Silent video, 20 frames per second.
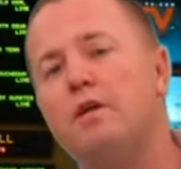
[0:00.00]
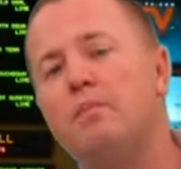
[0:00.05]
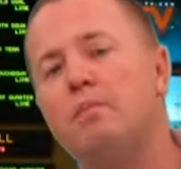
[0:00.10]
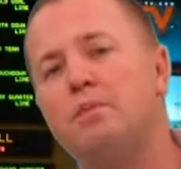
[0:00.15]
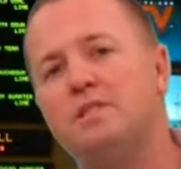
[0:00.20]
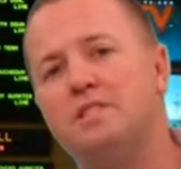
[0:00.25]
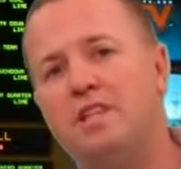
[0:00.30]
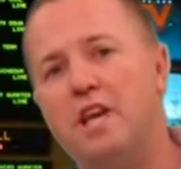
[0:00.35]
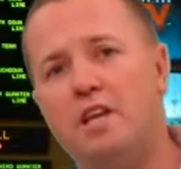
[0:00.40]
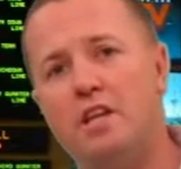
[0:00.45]

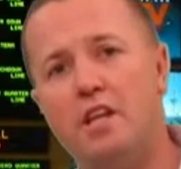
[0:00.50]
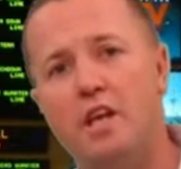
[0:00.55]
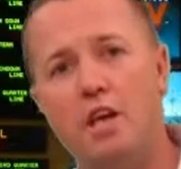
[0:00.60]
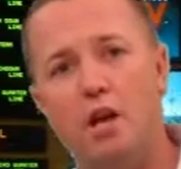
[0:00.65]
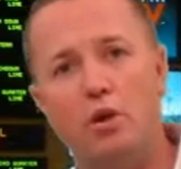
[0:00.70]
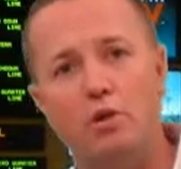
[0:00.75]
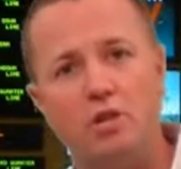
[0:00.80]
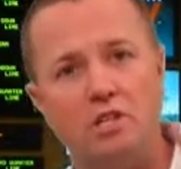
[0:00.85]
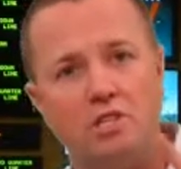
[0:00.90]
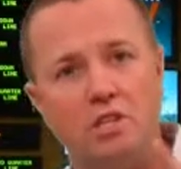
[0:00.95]
But San
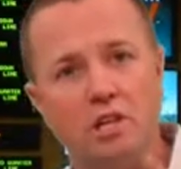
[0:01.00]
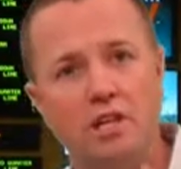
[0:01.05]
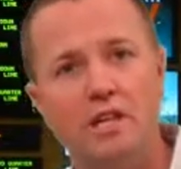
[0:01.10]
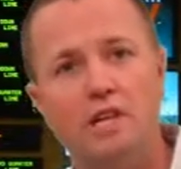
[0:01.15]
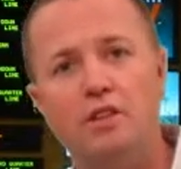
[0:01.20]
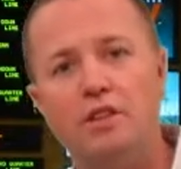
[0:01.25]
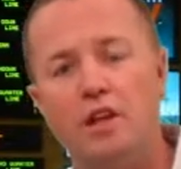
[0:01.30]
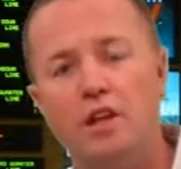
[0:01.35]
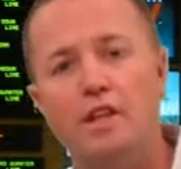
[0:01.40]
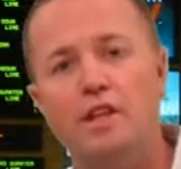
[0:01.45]
Diego does
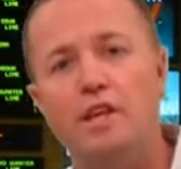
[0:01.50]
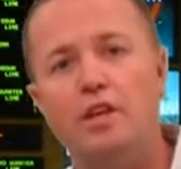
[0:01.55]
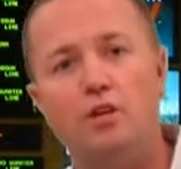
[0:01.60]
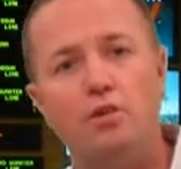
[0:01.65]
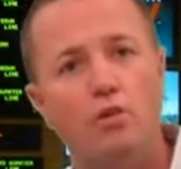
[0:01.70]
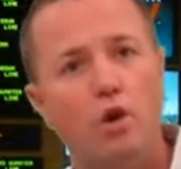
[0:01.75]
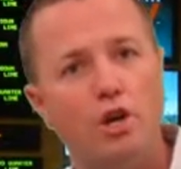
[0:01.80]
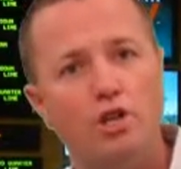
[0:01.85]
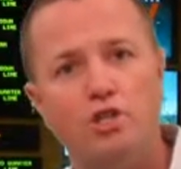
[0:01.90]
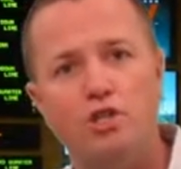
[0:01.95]
lead the league
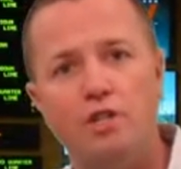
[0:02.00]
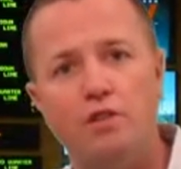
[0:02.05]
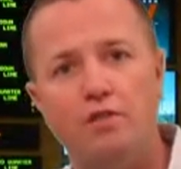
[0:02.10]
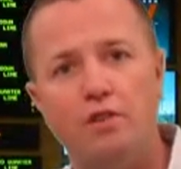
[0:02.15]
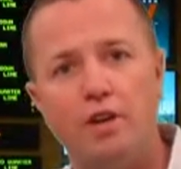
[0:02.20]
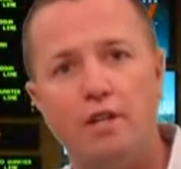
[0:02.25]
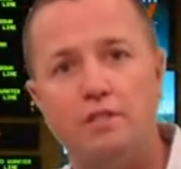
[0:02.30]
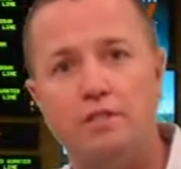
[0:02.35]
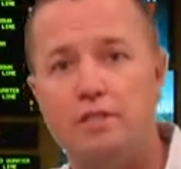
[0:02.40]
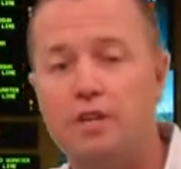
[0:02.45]
in rush
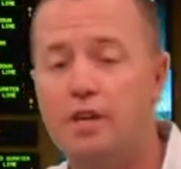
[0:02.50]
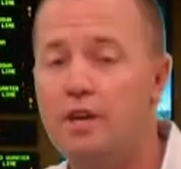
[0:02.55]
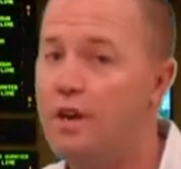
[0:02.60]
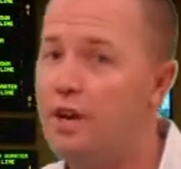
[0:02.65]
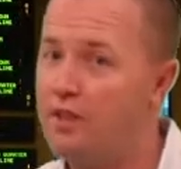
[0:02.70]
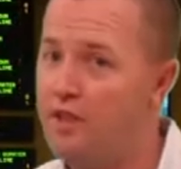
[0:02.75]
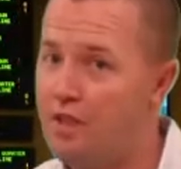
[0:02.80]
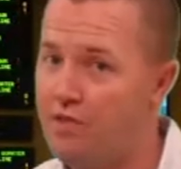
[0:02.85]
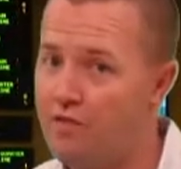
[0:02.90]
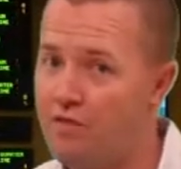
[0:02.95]
defense,
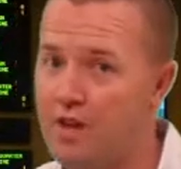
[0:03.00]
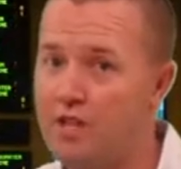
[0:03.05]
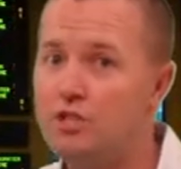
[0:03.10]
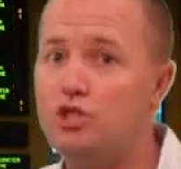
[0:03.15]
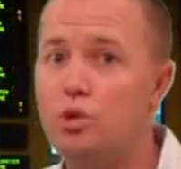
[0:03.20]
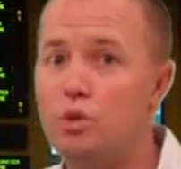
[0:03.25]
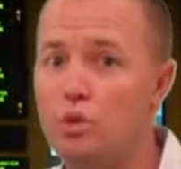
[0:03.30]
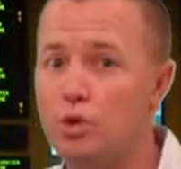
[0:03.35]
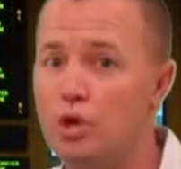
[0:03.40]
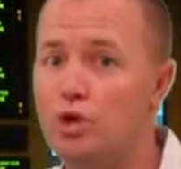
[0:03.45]
and they face
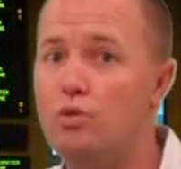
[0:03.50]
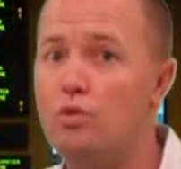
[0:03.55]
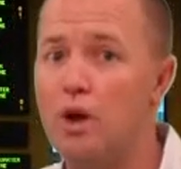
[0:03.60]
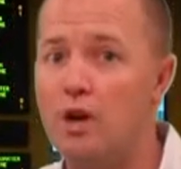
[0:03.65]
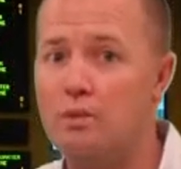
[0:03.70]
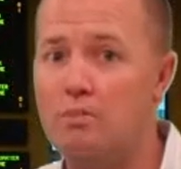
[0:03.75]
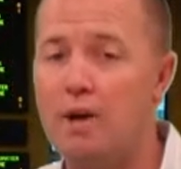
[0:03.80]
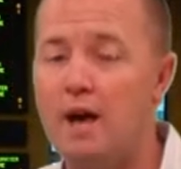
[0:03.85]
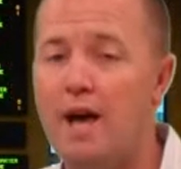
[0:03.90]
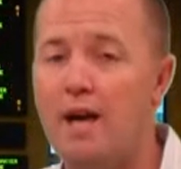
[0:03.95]
2 good
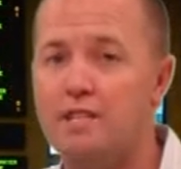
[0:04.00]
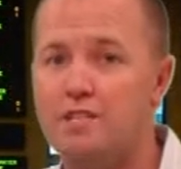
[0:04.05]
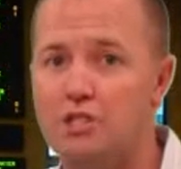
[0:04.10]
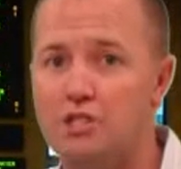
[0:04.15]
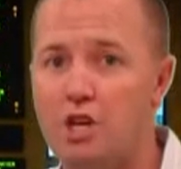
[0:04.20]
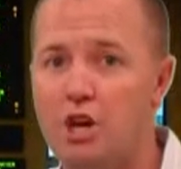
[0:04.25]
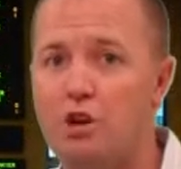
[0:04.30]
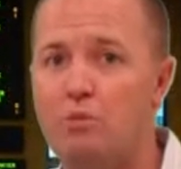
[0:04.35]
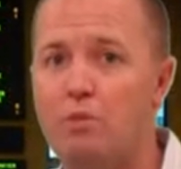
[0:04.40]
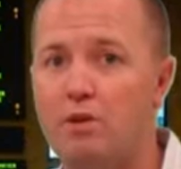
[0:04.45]
running backs
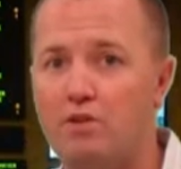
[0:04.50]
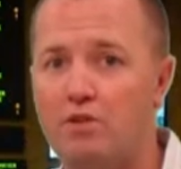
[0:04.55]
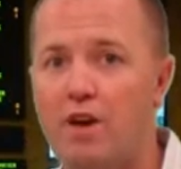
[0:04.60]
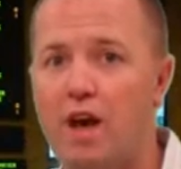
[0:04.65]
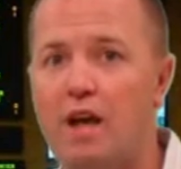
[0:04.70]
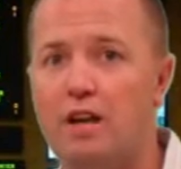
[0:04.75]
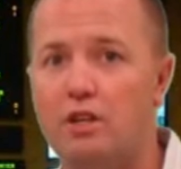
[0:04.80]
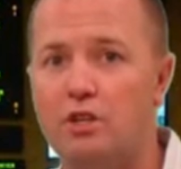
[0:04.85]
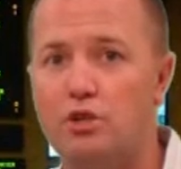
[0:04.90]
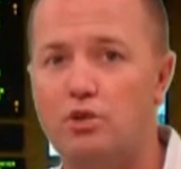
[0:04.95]
in Darren
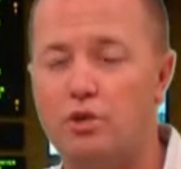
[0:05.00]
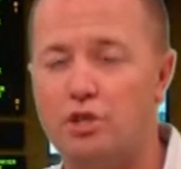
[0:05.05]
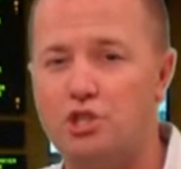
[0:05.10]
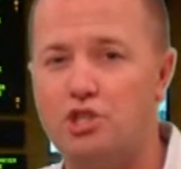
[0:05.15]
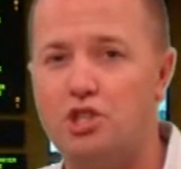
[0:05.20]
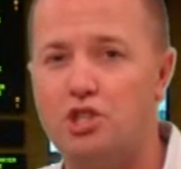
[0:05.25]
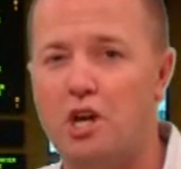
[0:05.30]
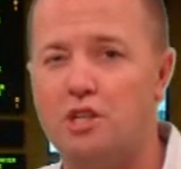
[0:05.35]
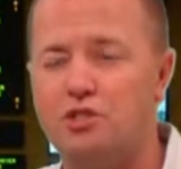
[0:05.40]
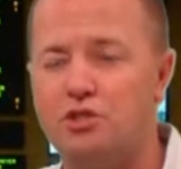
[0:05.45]
McFadden and Chris
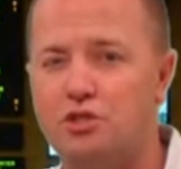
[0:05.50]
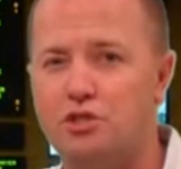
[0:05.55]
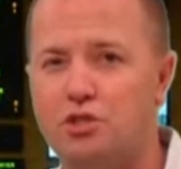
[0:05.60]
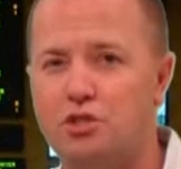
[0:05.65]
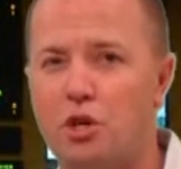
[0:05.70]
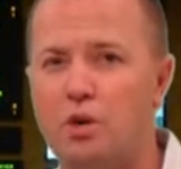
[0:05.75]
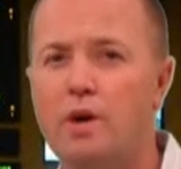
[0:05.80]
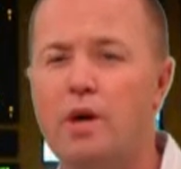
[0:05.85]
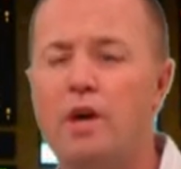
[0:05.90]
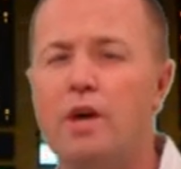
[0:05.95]
Johnson.
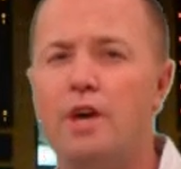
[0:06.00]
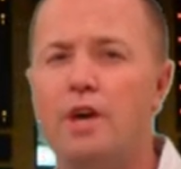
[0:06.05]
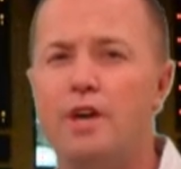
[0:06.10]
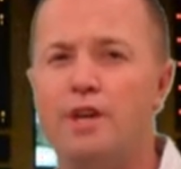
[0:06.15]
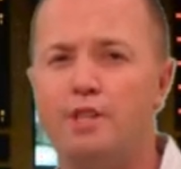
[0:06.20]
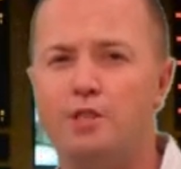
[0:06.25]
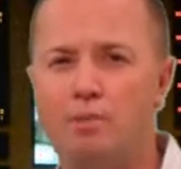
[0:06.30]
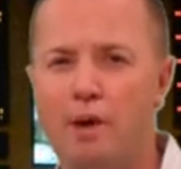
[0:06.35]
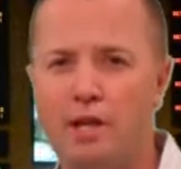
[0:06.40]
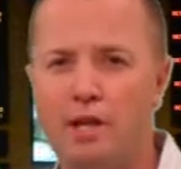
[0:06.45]
So
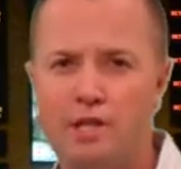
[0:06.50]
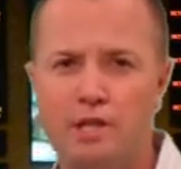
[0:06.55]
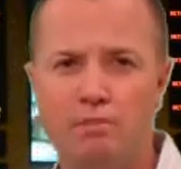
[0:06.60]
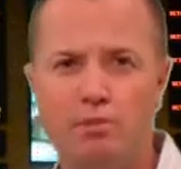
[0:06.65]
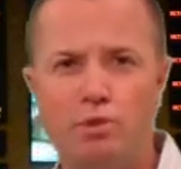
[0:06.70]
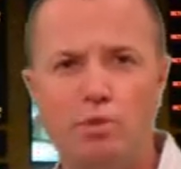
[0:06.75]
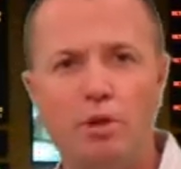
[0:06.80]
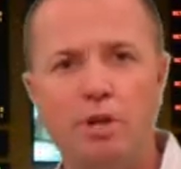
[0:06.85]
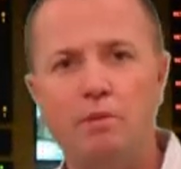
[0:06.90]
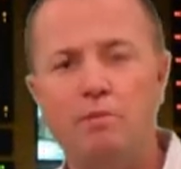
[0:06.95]
expect them
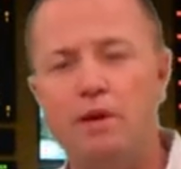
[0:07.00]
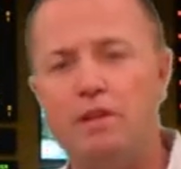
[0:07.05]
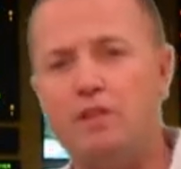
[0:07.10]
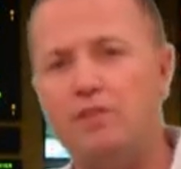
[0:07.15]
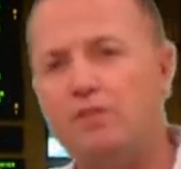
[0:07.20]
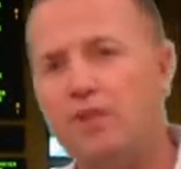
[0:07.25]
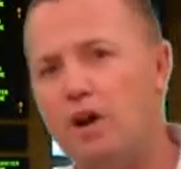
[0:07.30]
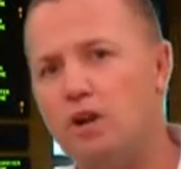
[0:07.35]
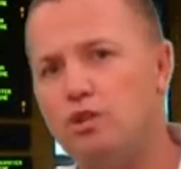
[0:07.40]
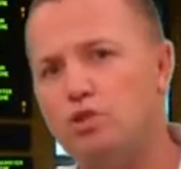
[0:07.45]
to really make the
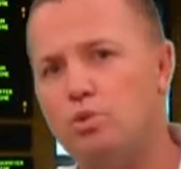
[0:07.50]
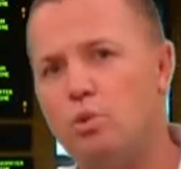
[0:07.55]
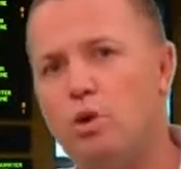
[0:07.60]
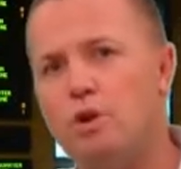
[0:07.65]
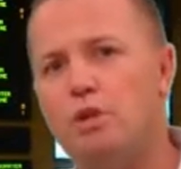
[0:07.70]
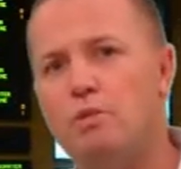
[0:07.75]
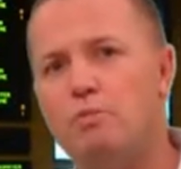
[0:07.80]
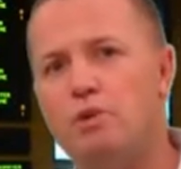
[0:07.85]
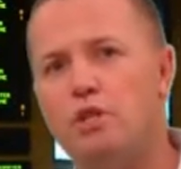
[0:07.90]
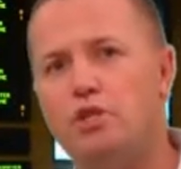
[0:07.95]
Falcons
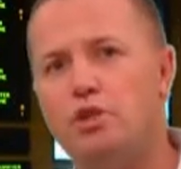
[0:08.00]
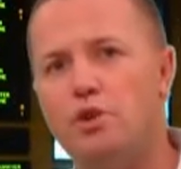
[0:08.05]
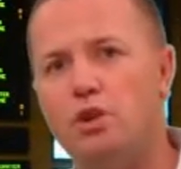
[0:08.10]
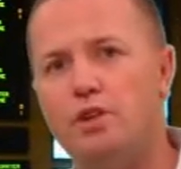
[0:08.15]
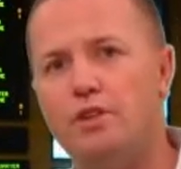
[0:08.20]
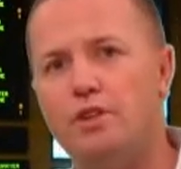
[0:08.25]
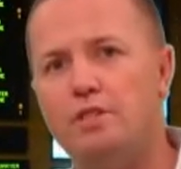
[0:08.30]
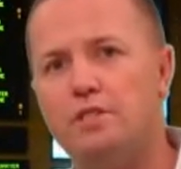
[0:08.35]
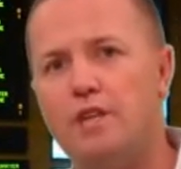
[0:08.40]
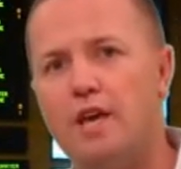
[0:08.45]
one-dimensional
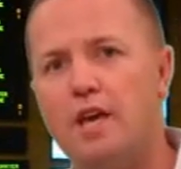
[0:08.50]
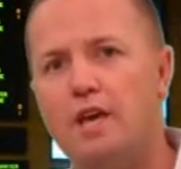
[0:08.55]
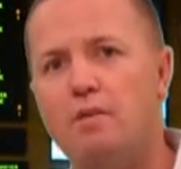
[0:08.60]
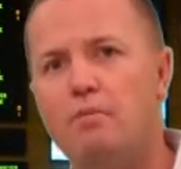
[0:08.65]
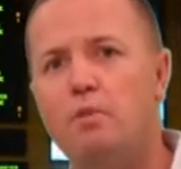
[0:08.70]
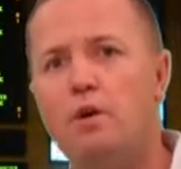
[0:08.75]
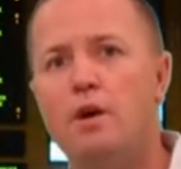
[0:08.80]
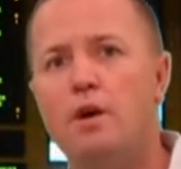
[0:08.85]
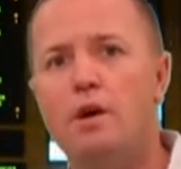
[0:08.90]
in this game.